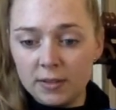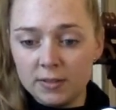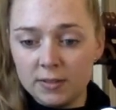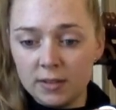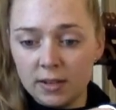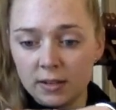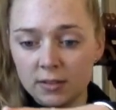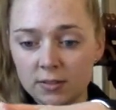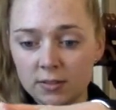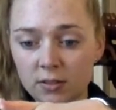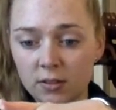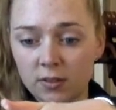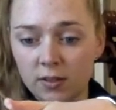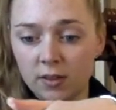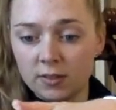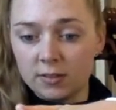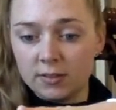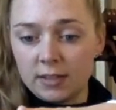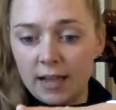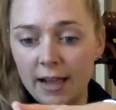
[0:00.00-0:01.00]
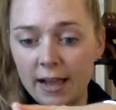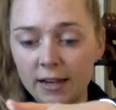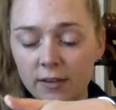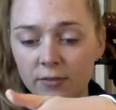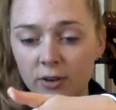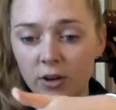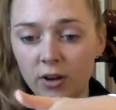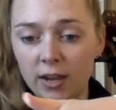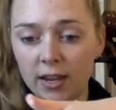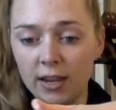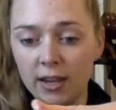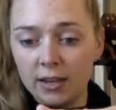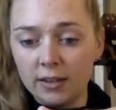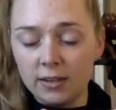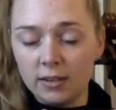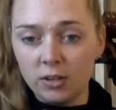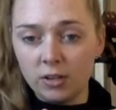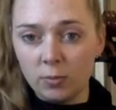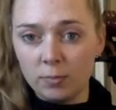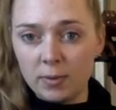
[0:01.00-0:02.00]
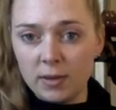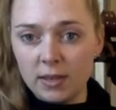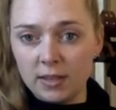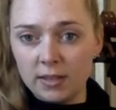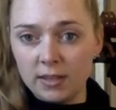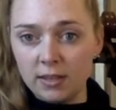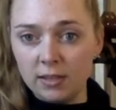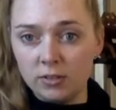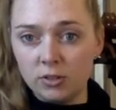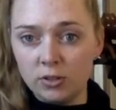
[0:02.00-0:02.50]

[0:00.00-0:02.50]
next to the side of your hand and your pinky.